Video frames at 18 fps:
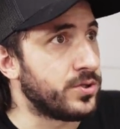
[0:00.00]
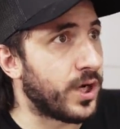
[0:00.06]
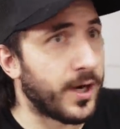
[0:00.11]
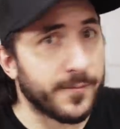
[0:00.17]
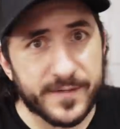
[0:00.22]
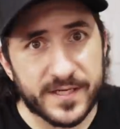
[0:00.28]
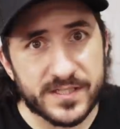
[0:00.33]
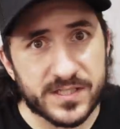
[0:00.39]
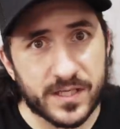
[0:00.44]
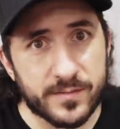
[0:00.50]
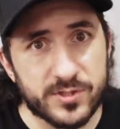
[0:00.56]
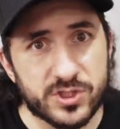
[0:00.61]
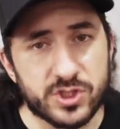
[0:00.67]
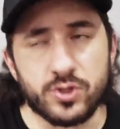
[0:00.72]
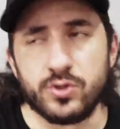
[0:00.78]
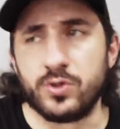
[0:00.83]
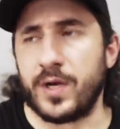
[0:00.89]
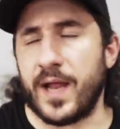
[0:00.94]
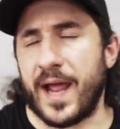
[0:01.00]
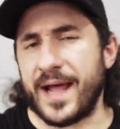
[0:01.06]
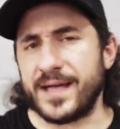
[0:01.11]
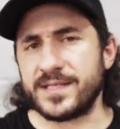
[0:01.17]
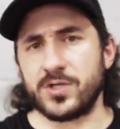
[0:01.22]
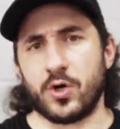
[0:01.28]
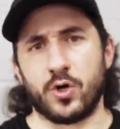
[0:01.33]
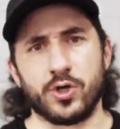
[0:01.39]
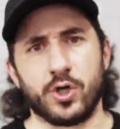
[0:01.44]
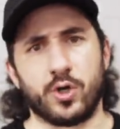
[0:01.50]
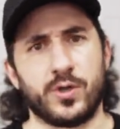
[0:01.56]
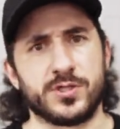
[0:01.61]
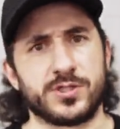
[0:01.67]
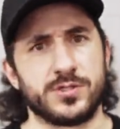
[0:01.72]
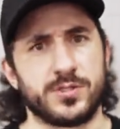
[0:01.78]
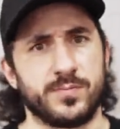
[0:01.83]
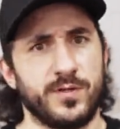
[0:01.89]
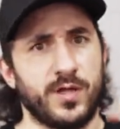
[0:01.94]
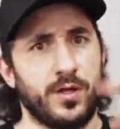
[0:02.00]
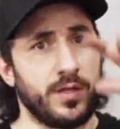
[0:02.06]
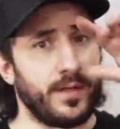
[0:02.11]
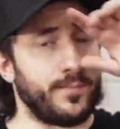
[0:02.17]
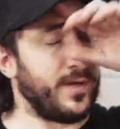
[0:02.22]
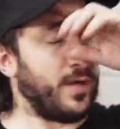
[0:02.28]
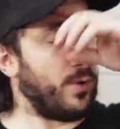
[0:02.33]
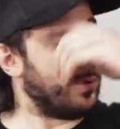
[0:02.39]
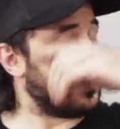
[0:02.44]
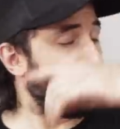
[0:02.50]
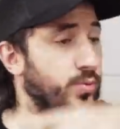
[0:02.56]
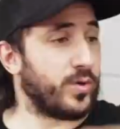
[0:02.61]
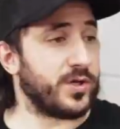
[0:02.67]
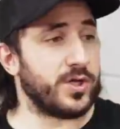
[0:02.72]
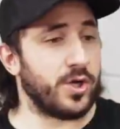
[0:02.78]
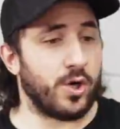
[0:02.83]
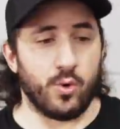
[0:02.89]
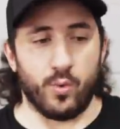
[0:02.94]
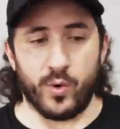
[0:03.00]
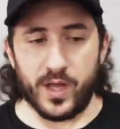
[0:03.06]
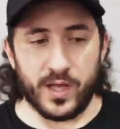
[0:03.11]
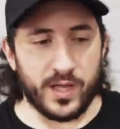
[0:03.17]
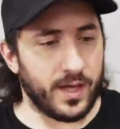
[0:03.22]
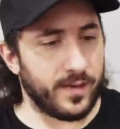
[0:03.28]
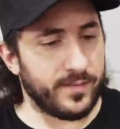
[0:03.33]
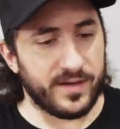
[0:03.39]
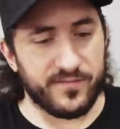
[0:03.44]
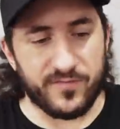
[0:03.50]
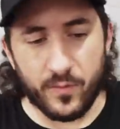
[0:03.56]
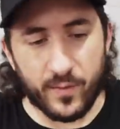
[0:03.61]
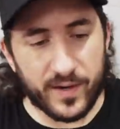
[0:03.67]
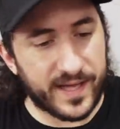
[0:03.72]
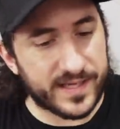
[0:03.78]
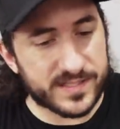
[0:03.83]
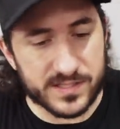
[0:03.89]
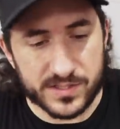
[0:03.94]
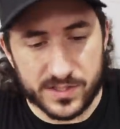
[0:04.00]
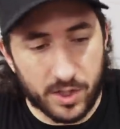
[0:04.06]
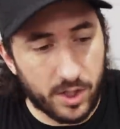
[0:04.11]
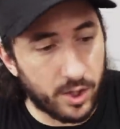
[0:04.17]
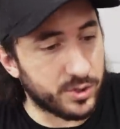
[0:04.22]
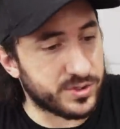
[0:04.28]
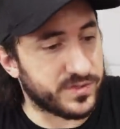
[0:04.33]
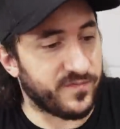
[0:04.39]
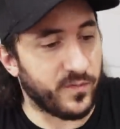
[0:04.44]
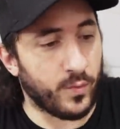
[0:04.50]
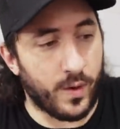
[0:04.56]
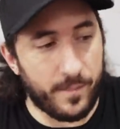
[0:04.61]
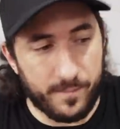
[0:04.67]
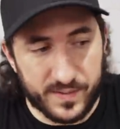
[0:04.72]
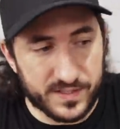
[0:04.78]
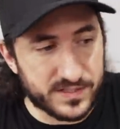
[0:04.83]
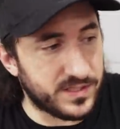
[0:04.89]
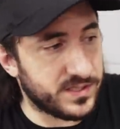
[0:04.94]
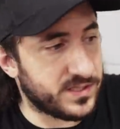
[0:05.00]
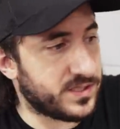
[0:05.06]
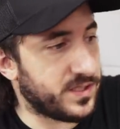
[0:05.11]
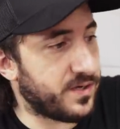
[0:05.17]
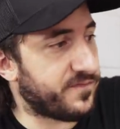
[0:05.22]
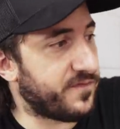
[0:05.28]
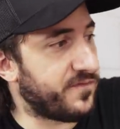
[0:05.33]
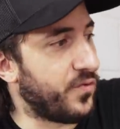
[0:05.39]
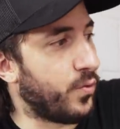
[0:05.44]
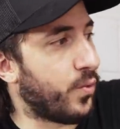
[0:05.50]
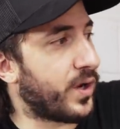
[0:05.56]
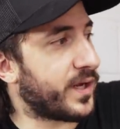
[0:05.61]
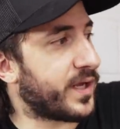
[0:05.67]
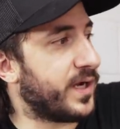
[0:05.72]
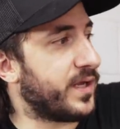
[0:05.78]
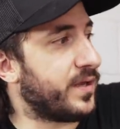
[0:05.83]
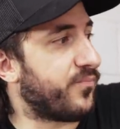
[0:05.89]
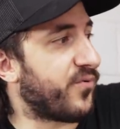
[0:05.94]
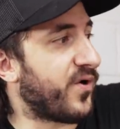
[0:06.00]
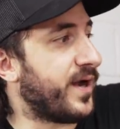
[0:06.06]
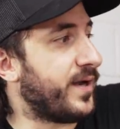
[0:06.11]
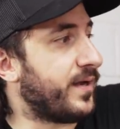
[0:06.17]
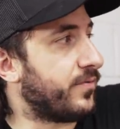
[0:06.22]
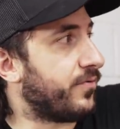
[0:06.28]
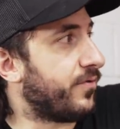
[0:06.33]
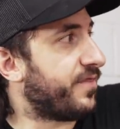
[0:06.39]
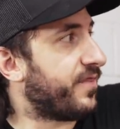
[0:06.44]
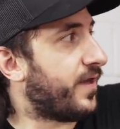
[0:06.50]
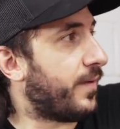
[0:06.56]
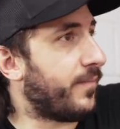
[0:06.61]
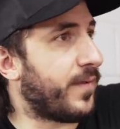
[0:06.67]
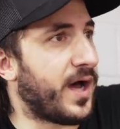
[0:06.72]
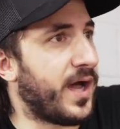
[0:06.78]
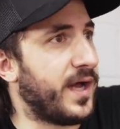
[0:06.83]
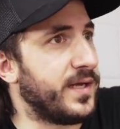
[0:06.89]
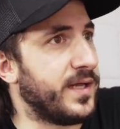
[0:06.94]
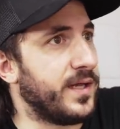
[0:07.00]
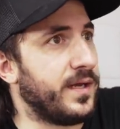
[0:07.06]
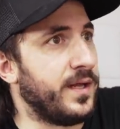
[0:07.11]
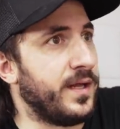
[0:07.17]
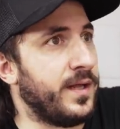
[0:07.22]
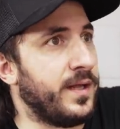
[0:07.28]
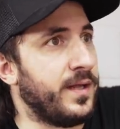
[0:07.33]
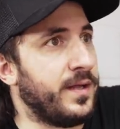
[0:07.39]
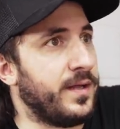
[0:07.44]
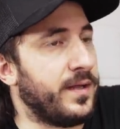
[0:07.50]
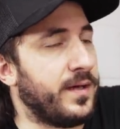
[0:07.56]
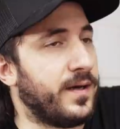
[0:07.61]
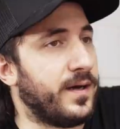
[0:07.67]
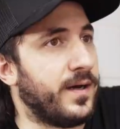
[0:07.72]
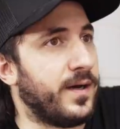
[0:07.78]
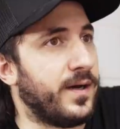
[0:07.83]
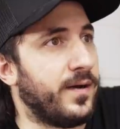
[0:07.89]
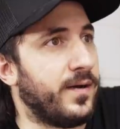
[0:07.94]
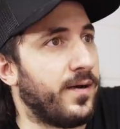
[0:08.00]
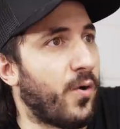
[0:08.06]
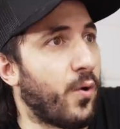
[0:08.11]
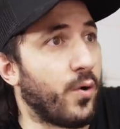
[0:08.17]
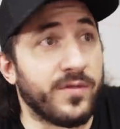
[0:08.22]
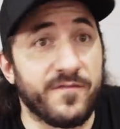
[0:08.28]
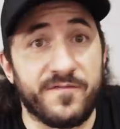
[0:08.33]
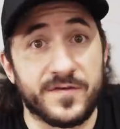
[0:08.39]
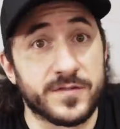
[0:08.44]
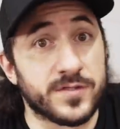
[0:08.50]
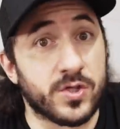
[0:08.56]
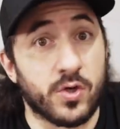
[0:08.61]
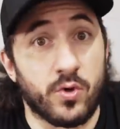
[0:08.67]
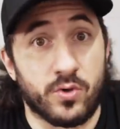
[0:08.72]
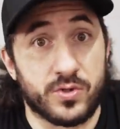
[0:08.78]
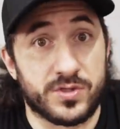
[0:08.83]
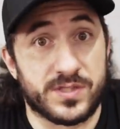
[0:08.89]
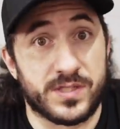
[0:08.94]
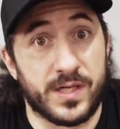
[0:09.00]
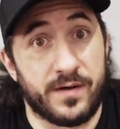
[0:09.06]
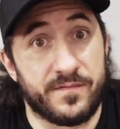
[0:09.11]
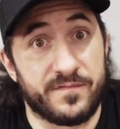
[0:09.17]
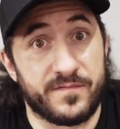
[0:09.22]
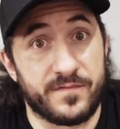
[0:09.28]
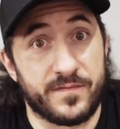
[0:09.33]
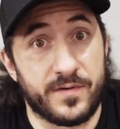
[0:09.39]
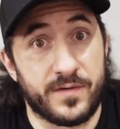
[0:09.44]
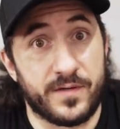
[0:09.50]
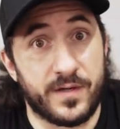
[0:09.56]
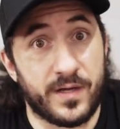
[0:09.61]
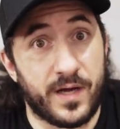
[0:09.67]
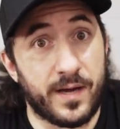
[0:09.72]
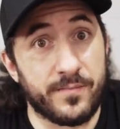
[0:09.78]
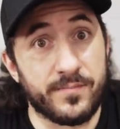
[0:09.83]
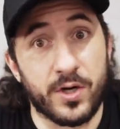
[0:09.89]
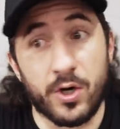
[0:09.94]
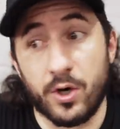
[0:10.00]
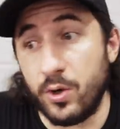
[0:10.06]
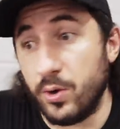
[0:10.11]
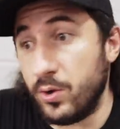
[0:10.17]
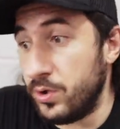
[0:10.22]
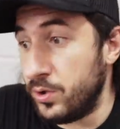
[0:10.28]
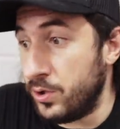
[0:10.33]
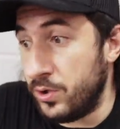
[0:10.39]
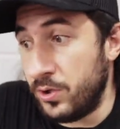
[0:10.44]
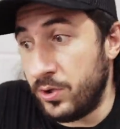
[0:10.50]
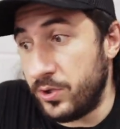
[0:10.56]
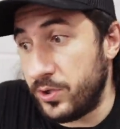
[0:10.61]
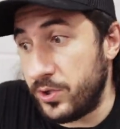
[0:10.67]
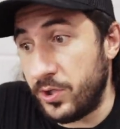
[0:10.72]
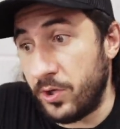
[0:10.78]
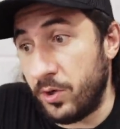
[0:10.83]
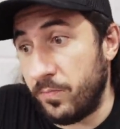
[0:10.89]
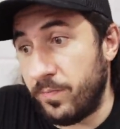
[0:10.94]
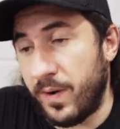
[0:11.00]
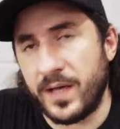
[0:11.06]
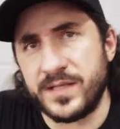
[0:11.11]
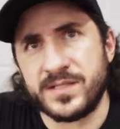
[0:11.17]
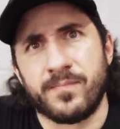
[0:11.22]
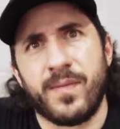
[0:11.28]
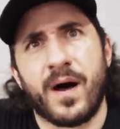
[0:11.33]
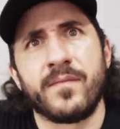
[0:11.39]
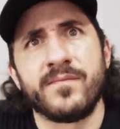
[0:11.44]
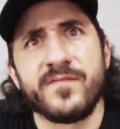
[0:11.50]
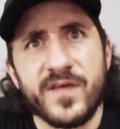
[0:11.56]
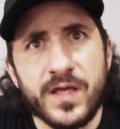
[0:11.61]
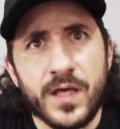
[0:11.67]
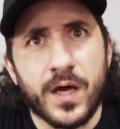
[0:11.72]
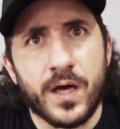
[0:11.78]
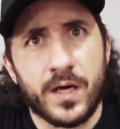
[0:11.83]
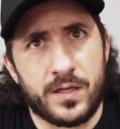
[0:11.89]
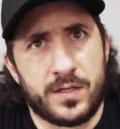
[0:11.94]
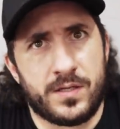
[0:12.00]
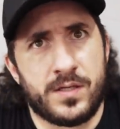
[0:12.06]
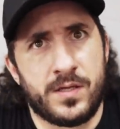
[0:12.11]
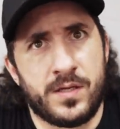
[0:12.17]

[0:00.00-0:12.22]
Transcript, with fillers: Updates coming soon. Ask all your questions below. Let me know what you want to know. I mean, if you want X's and O's, if you want business stuff, if you want kind of the branding, the thought behind it, or the physical stuff. I'm no, is it Bob Villa?